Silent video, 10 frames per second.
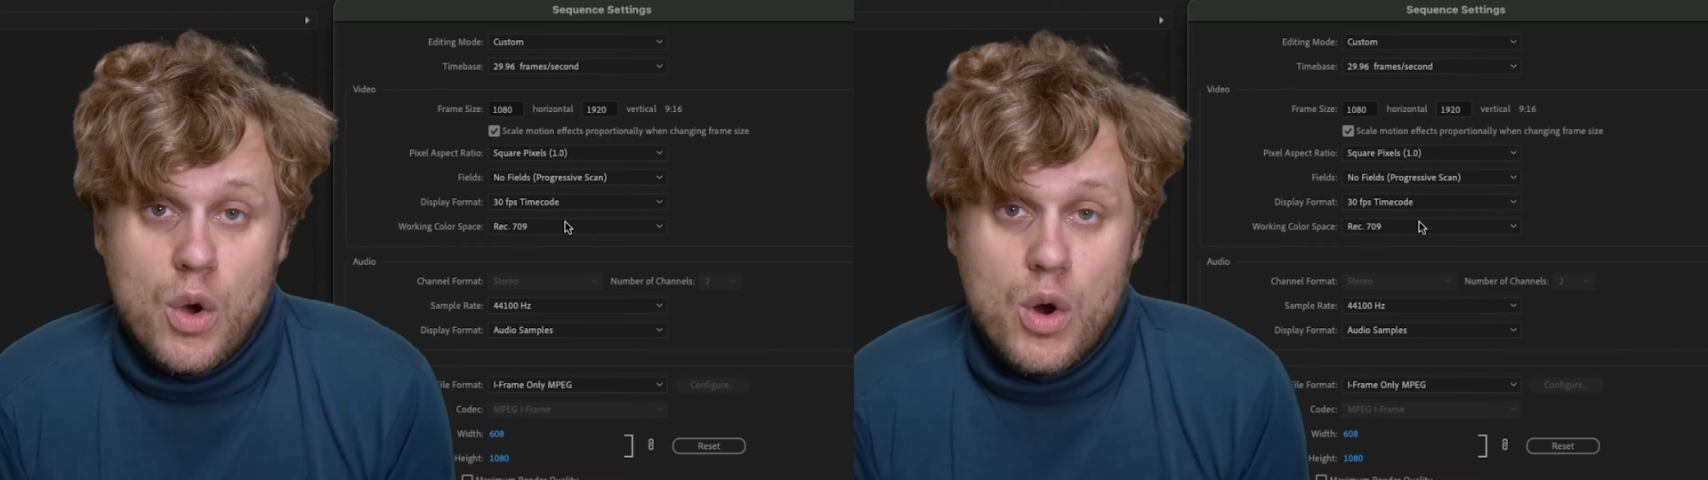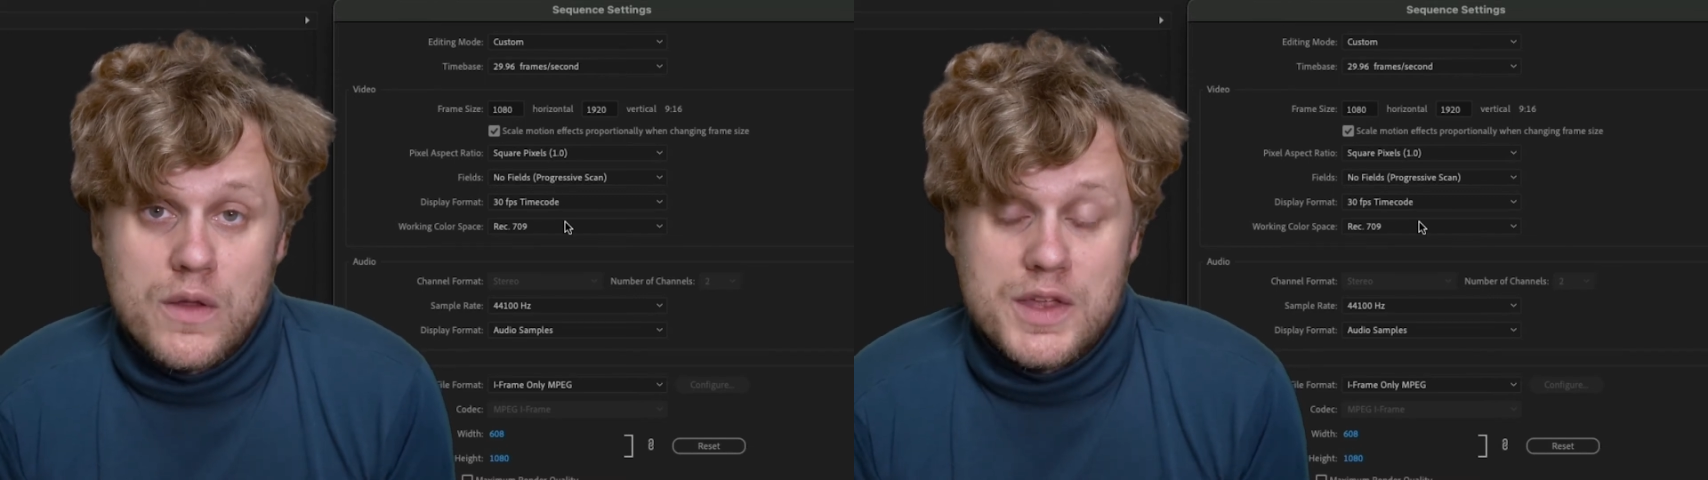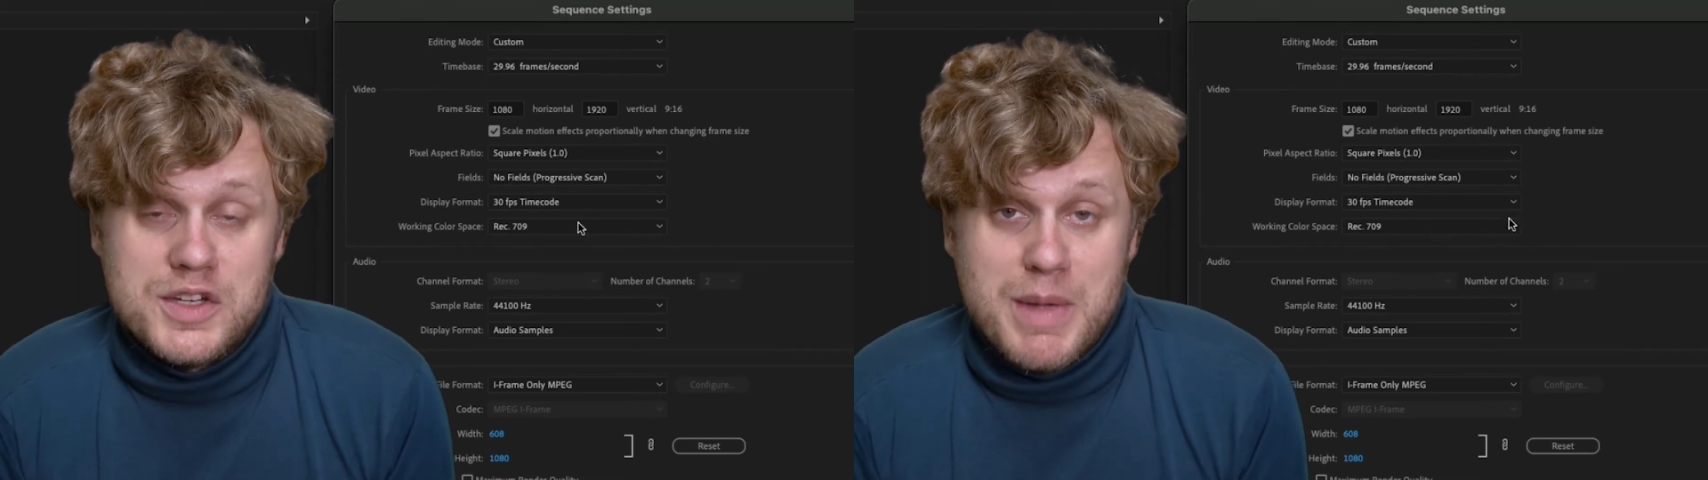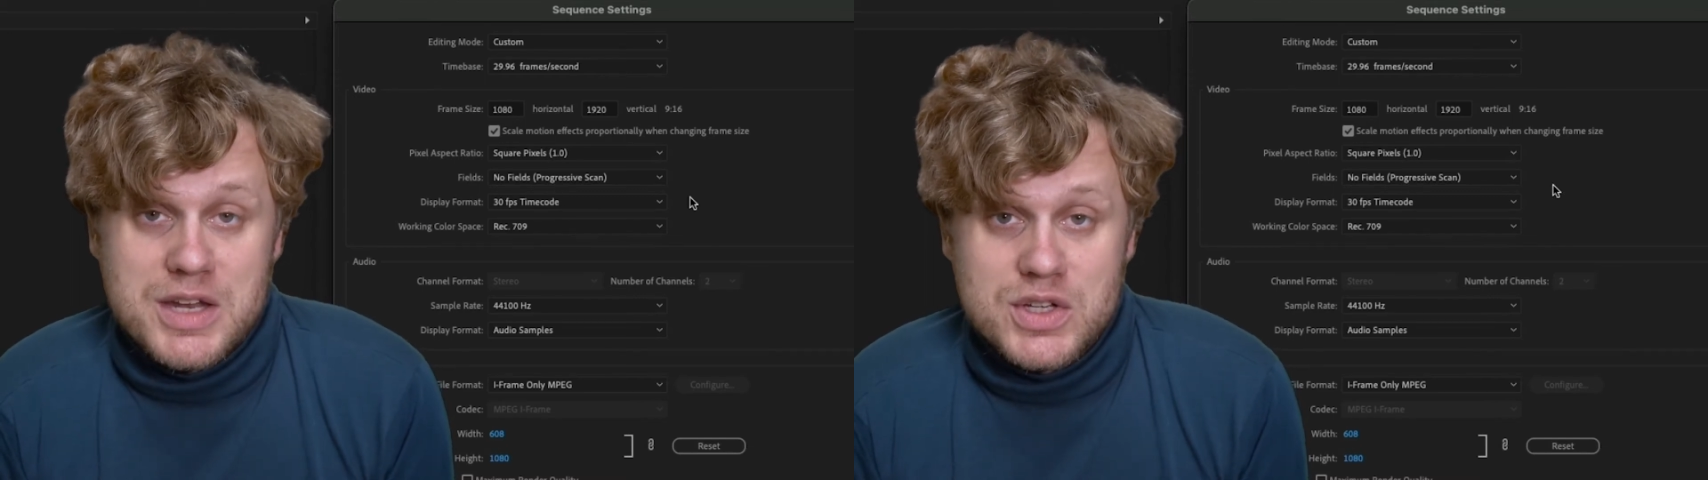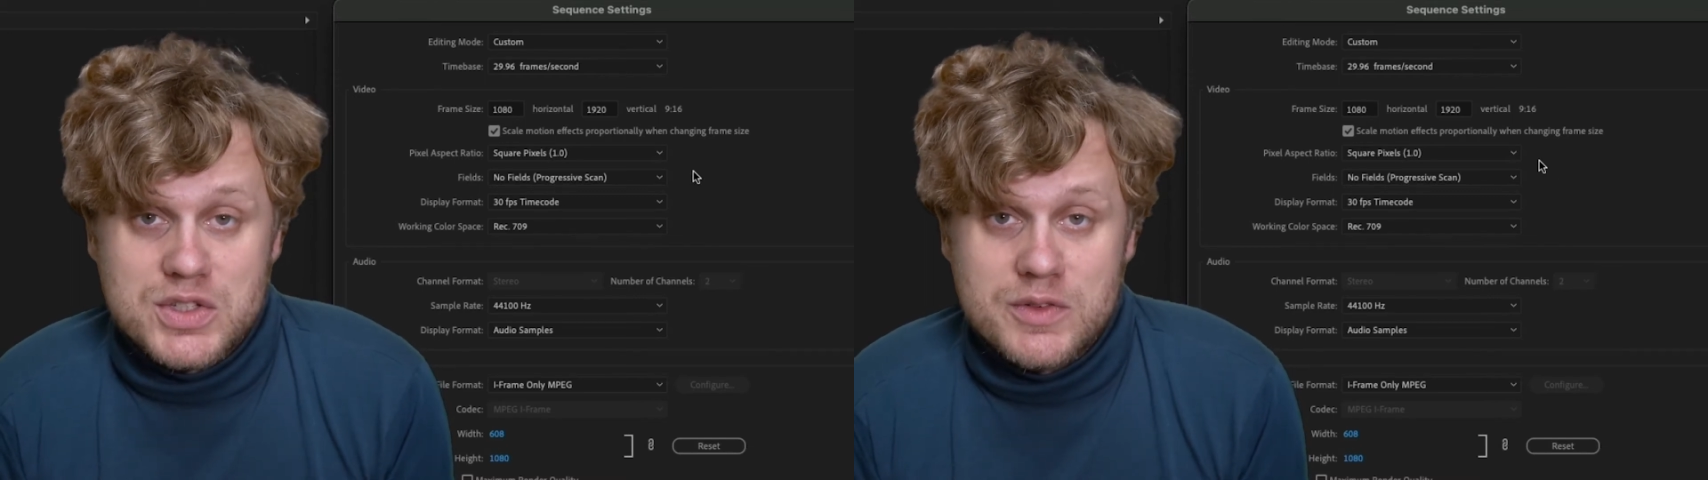or the
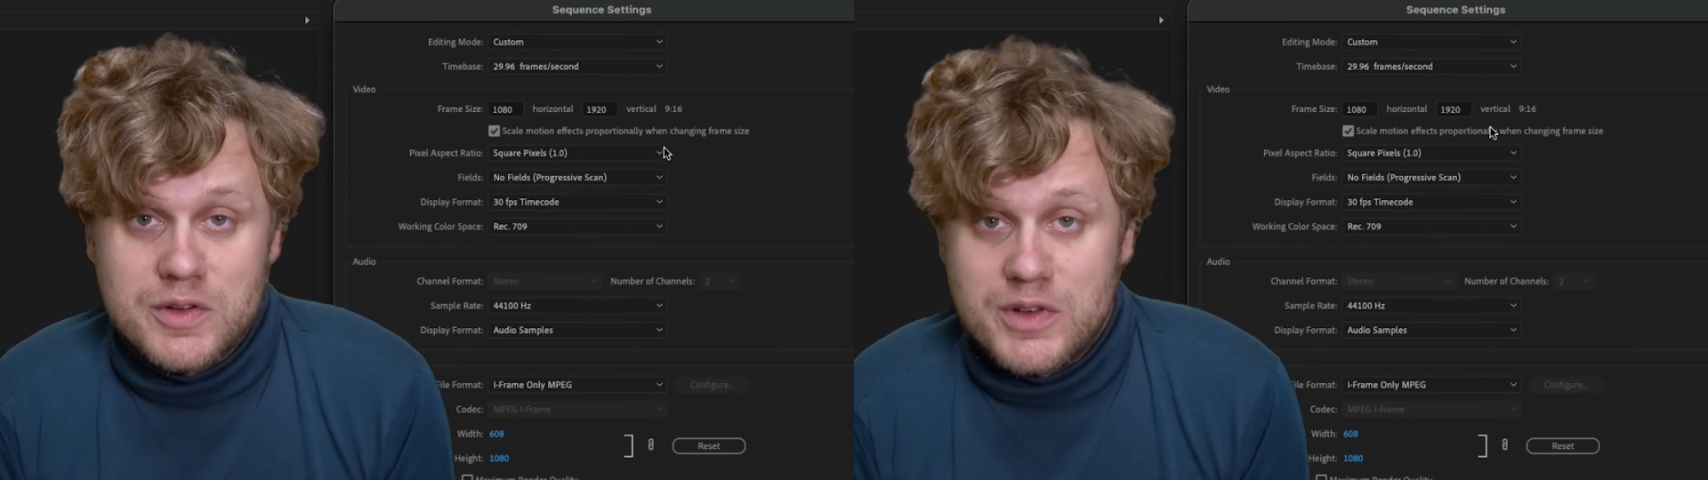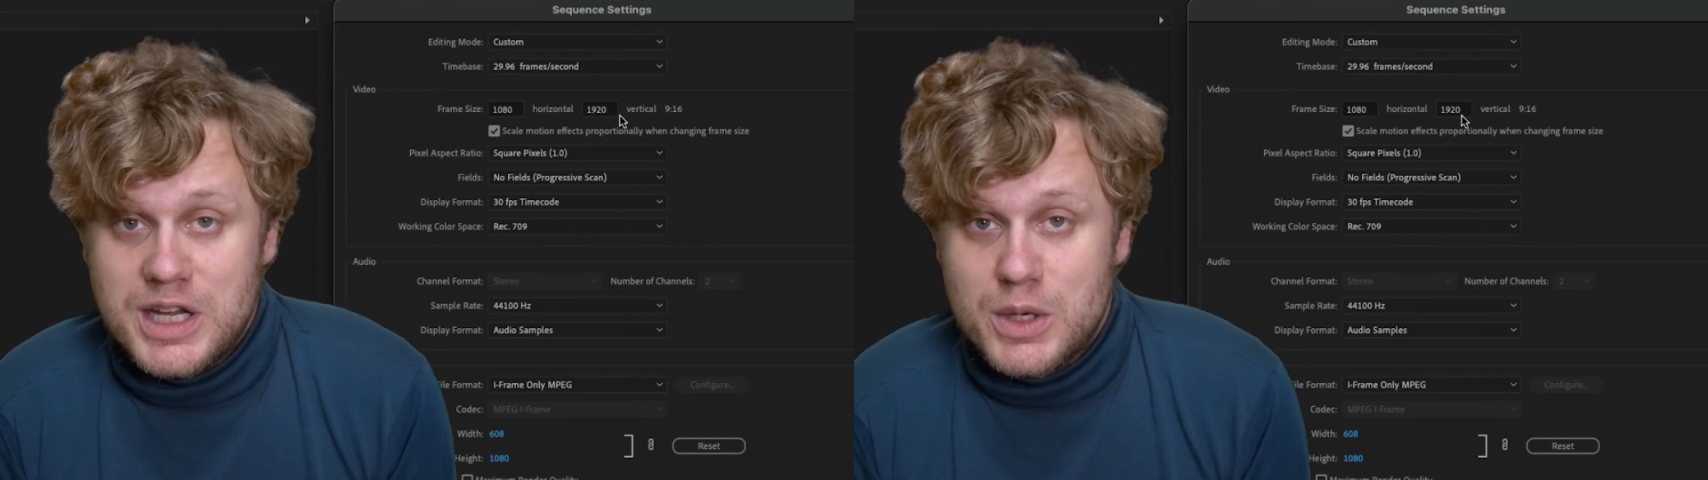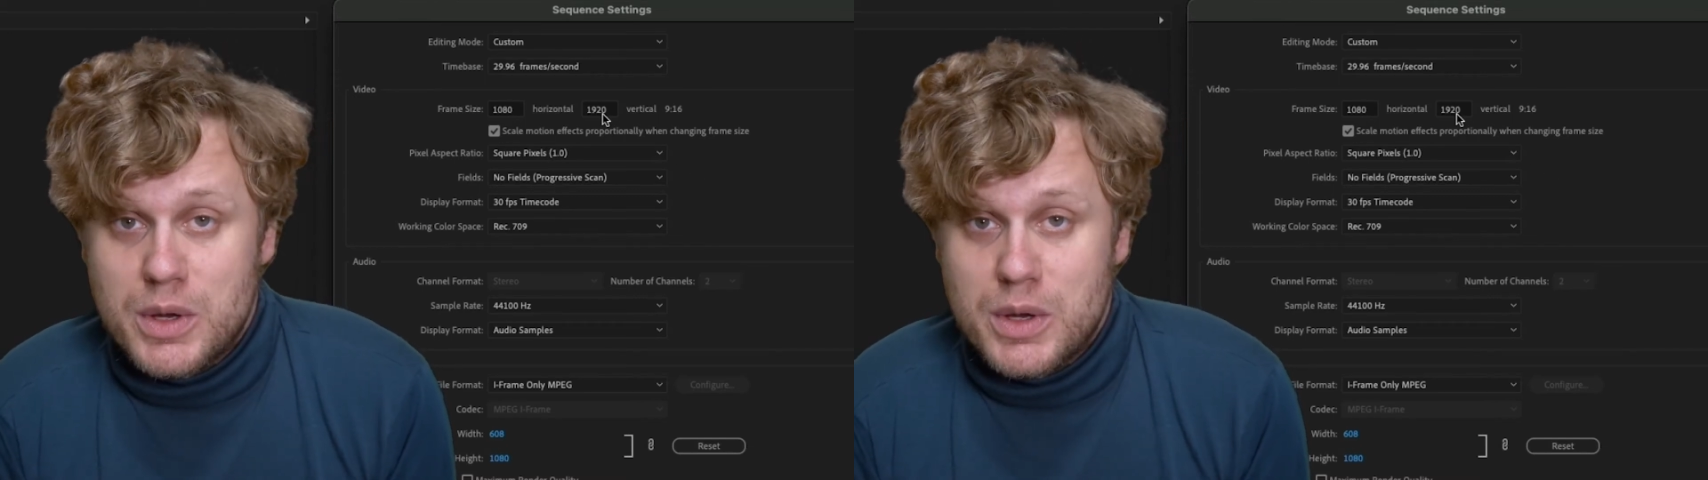dimensions of your video,